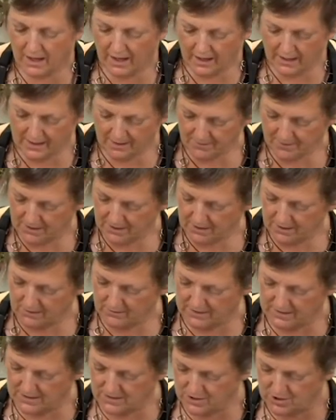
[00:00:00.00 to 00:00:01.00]
And I'm going to go
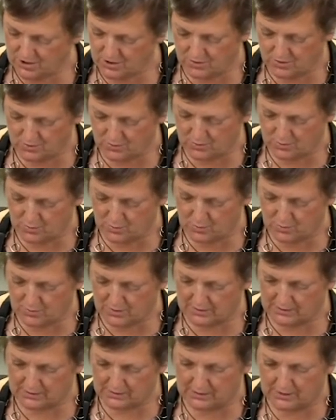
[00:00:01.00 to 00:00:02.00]
into
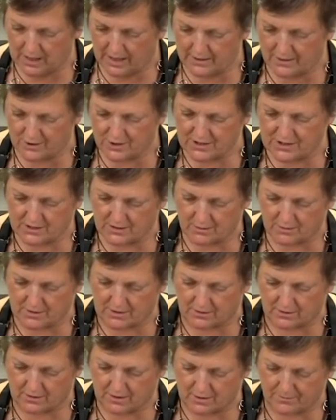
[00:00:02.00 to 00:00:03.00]
the lighter teal with a
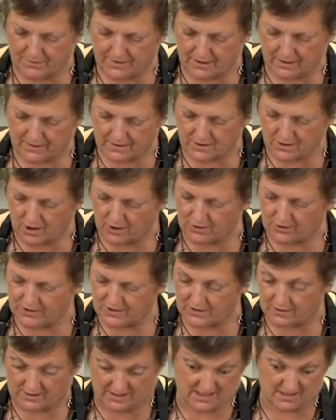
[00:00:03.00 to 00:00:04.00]
little bit of the darker
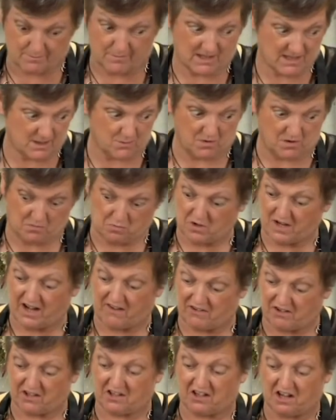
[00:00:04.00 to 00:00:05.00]
teal that's mixed with
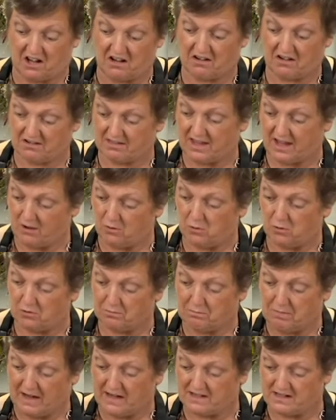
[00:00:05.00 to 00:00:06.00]
whatever gunk they
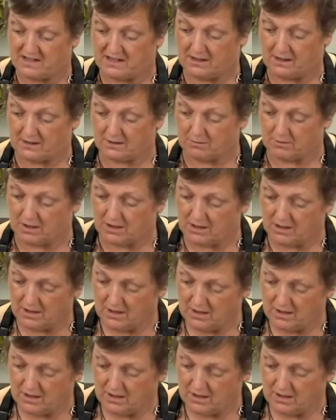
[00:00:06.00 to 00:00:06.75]
hold paint together with.